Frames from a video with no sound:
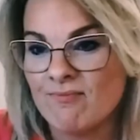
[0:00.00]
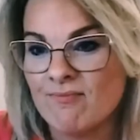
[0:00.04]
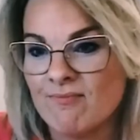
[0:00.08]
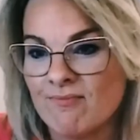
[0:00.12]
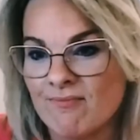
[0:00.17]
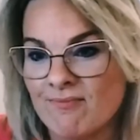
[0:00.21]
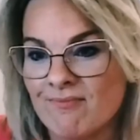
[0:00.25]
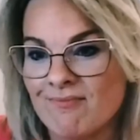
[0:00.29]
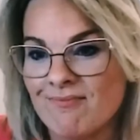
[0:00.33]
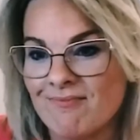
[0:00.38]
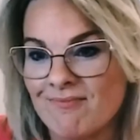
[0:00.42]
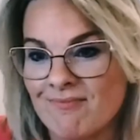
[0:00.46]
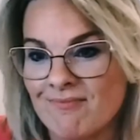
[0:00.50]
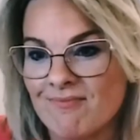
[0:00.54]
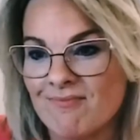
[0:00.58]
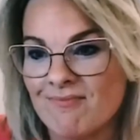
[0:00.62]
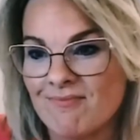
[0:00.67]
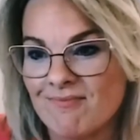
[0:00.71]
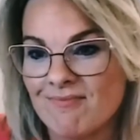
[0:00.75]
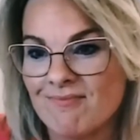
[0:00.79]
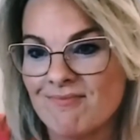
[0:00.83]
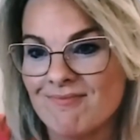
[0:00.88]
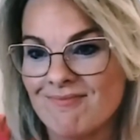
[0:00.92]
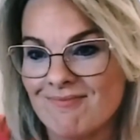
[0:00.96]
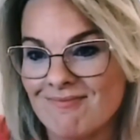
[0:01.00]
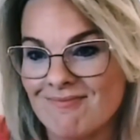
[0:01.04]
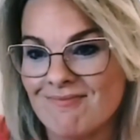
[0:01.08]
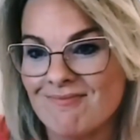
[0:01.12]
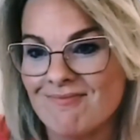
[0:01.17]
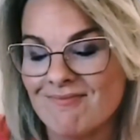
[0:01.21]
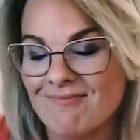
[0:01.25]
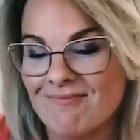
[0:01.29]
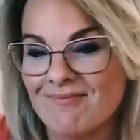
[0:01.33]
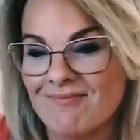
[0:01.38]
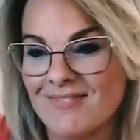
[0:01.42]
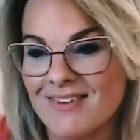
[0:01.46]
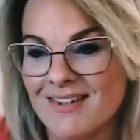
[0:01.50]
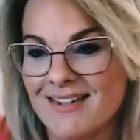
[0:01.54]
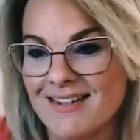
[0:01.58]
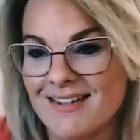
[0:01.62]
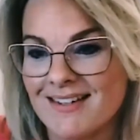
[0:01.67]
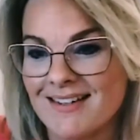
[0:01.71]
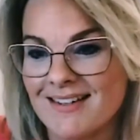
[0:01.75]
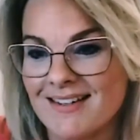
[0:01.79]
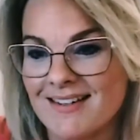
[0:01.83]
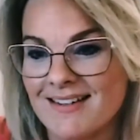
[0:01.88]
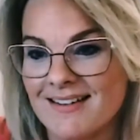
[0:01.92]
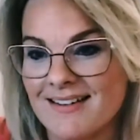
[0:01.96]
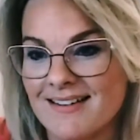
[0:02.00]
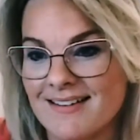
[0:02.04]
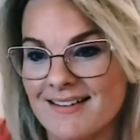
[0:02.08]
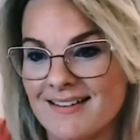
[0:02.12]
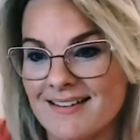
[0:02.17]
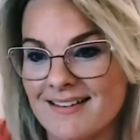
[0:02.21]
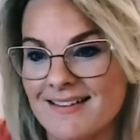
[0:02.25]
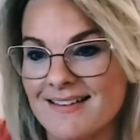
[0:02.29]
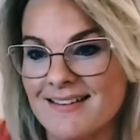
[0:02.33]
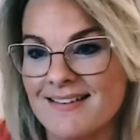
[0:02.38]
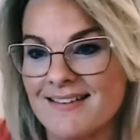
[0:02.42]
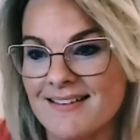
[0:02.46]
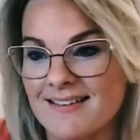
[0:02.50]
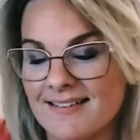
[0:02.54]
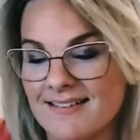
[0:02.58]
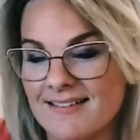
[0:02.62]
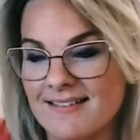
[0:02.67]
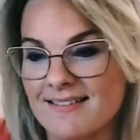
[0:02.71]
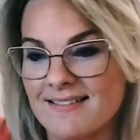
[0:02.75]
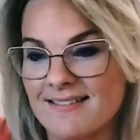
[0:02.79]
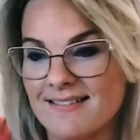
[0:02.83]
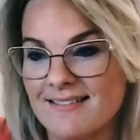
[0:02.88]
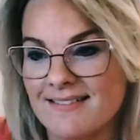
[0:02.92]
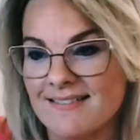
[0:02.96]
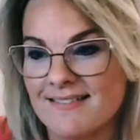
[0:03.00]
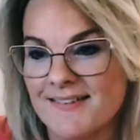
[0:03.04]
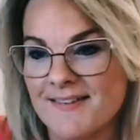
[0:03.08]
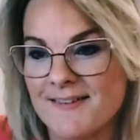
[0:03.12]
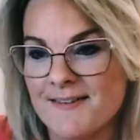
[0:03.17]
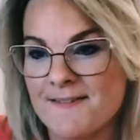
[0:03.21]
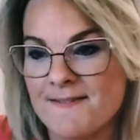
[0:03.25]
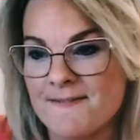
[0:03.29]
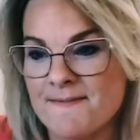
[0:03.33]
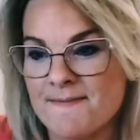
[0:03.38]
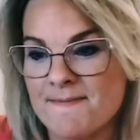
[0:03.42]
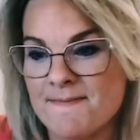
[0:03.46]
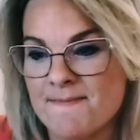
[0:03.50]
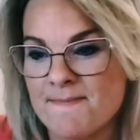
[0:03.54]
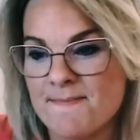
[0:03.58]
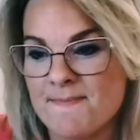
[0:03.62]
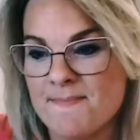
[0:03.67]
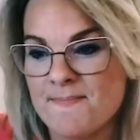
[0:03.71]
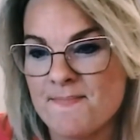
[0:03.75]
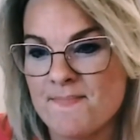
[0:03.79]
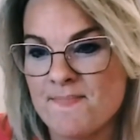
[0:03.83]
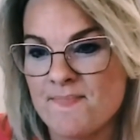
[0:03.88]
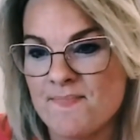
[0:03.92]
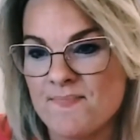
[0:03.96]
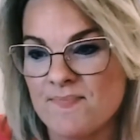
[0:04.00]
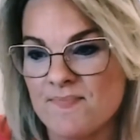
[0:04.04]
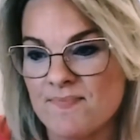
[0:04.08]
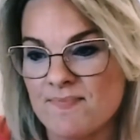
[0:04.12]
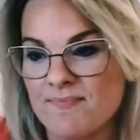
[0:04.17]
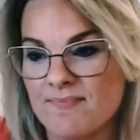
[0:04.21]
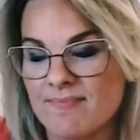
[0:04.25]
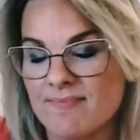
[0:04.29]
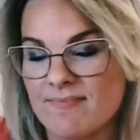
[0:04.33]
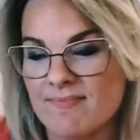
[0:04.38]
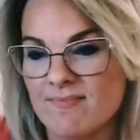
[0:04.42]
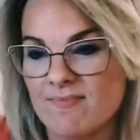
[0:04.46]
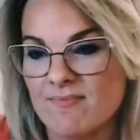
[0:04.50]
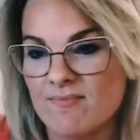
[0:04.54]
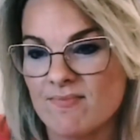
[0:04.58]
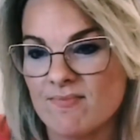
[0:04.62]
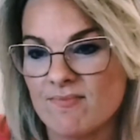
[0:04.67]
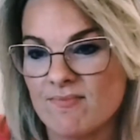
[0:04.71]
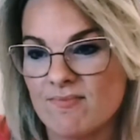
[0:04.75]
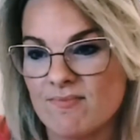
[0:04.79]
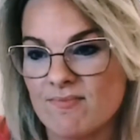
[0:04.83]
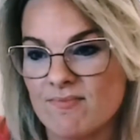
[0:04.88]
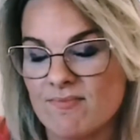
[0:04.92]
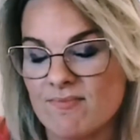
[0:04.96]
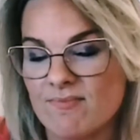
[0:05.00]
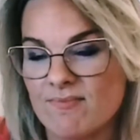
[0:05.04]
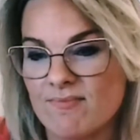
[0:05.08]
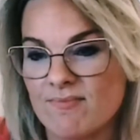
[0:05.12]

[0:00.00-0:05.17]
The person shown says nothing.